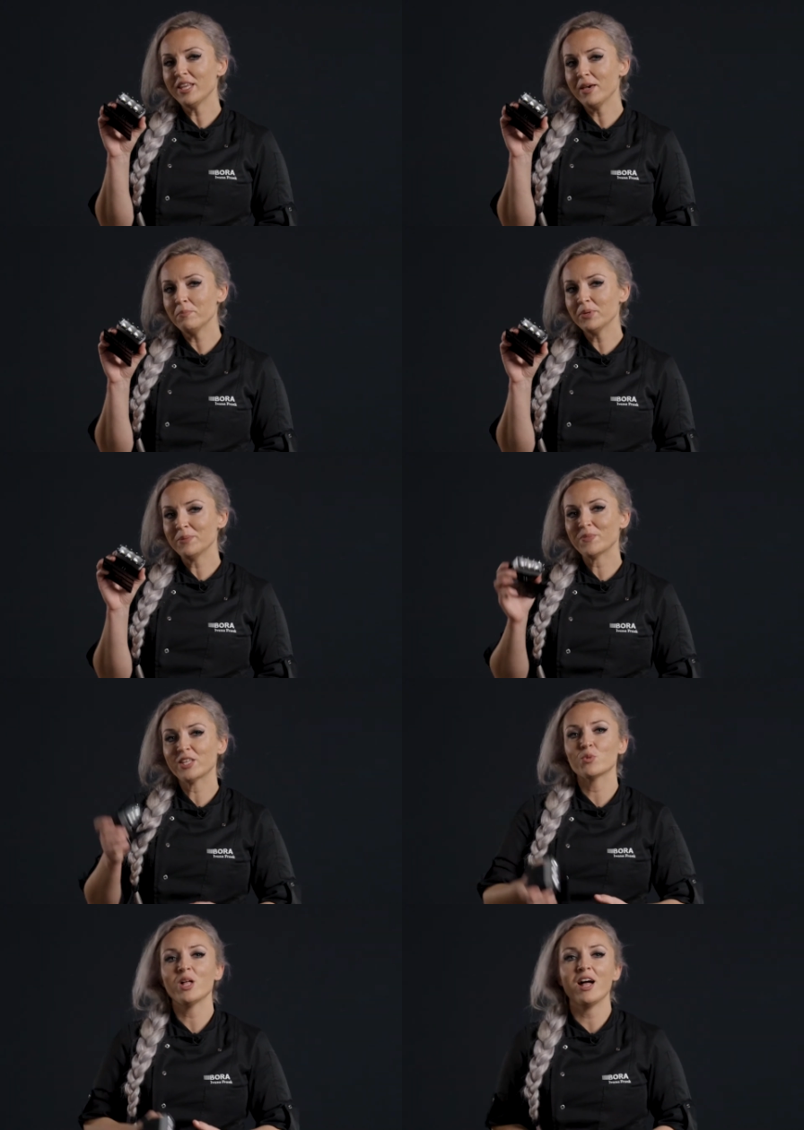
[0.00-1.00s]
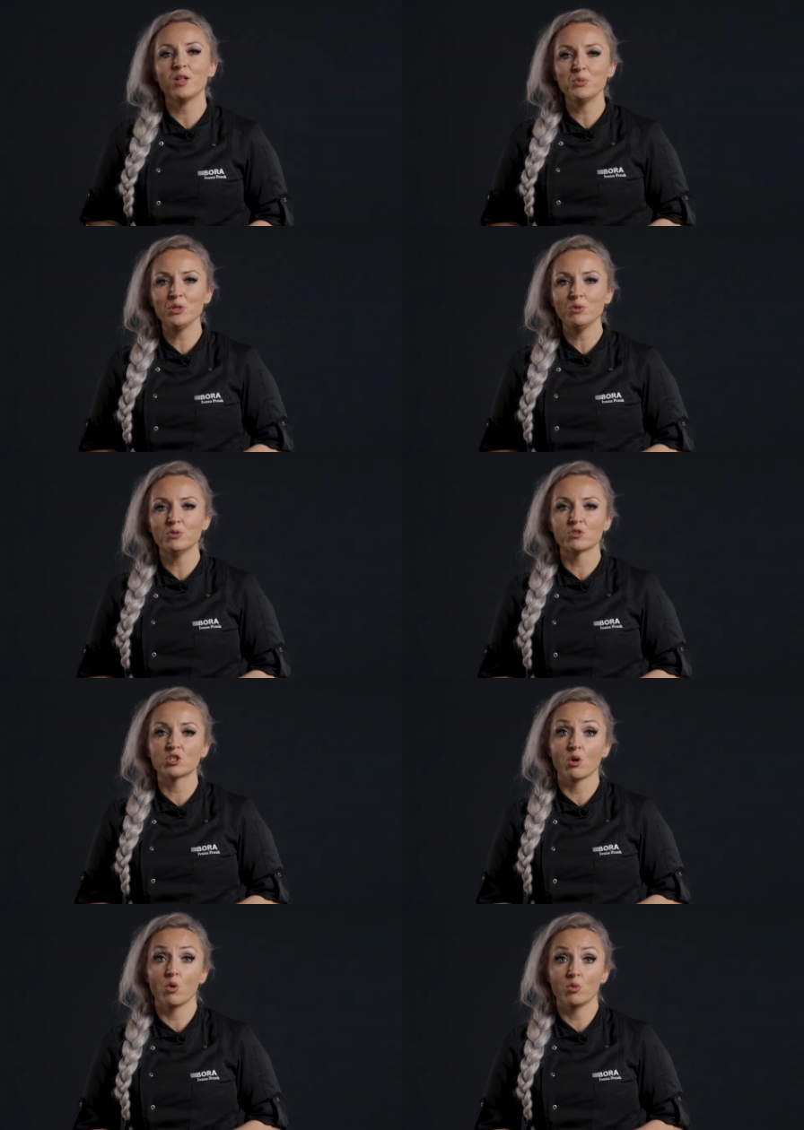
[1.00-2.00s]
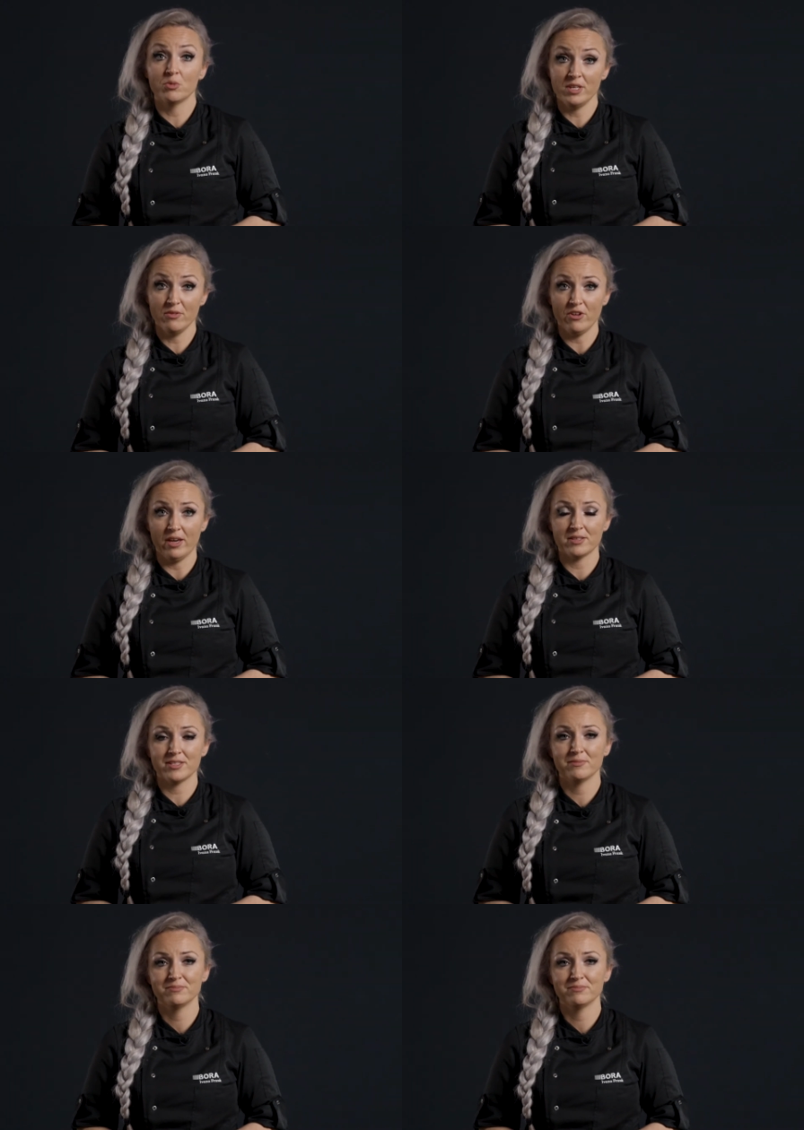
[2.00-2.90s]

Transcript: lamp, it will help you to show the effect.